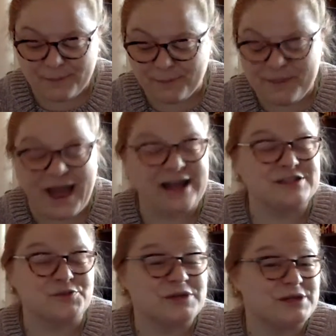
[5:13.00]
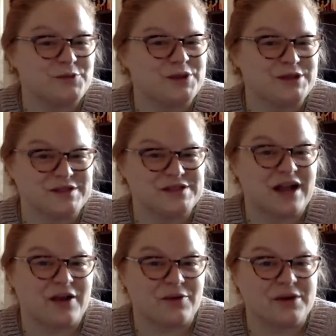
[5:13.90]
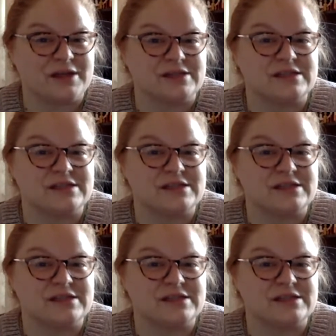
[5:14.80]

That's really what the desire is.